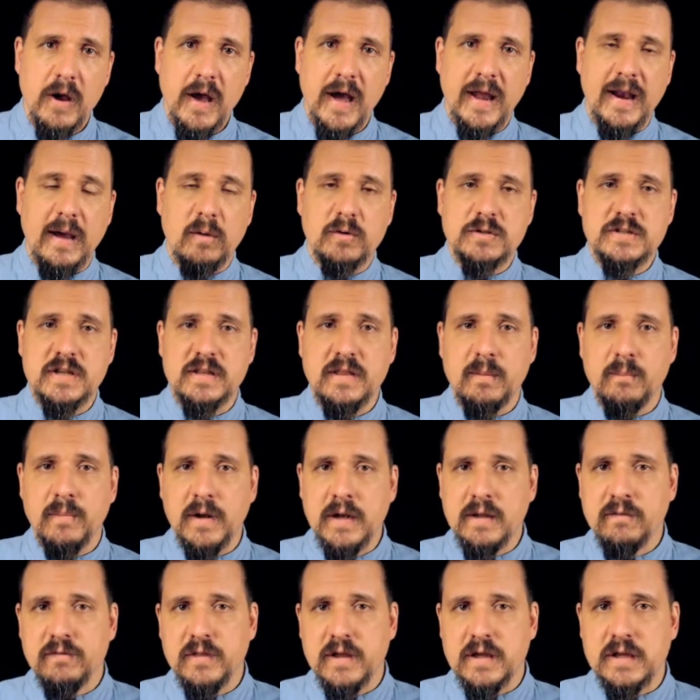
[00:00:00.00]
And I would say that many
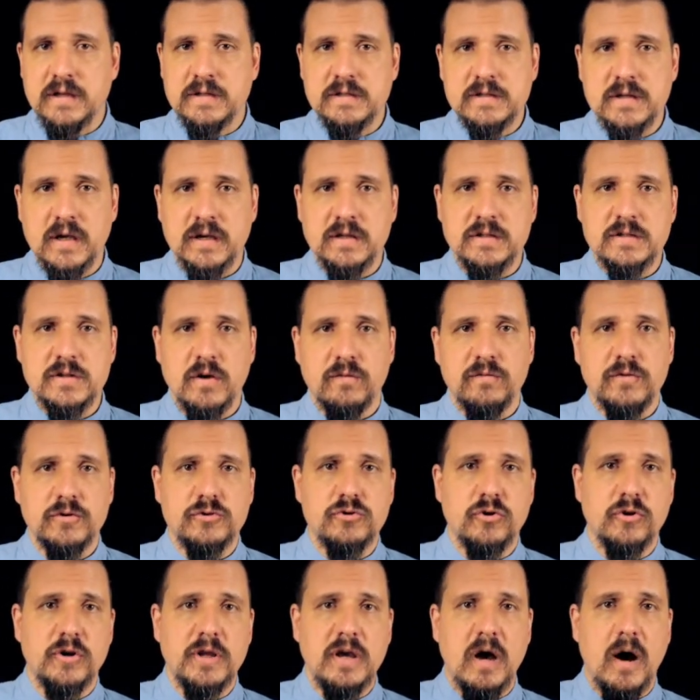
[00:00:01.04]
of the insights of the
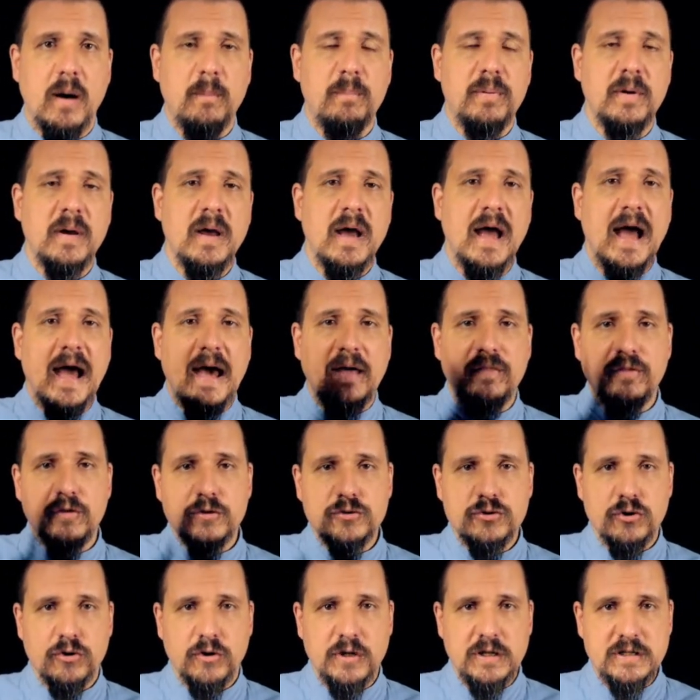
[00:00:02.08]
journey up and the
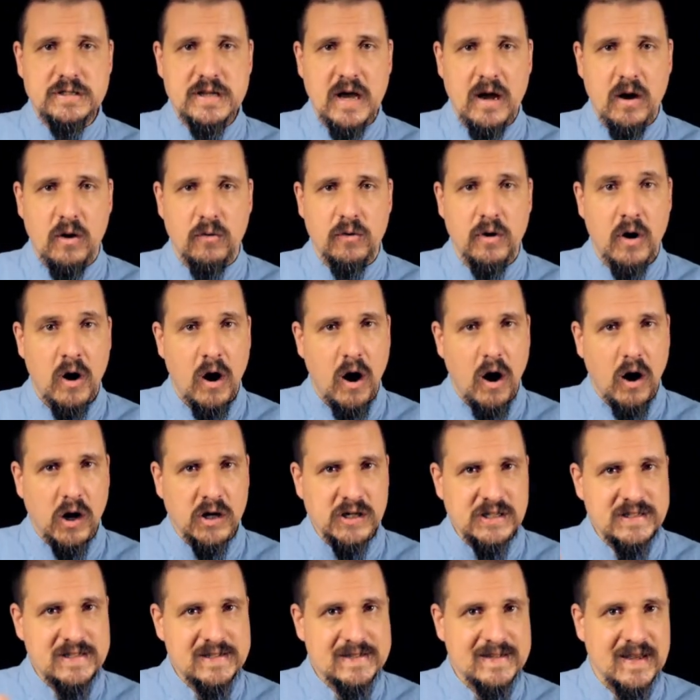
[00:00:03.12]
journey down are
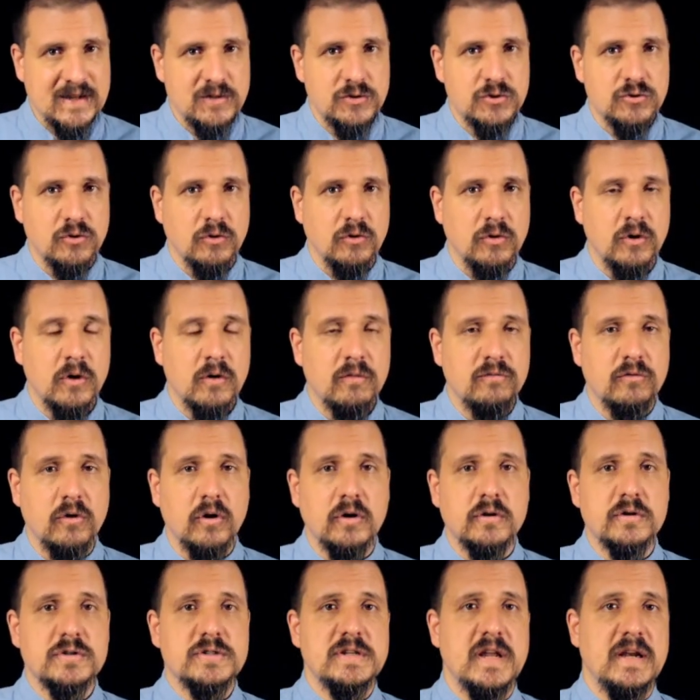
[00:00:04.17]
essential for
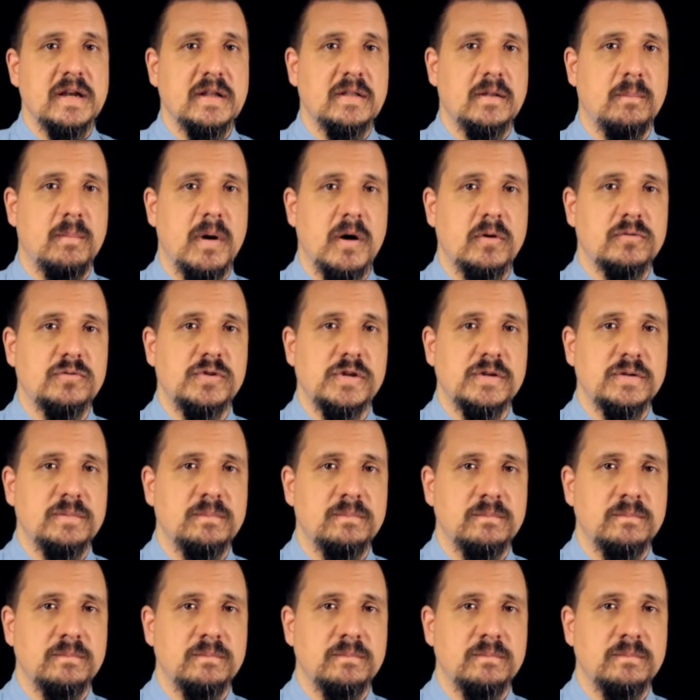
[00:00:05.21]
understanding the mountain.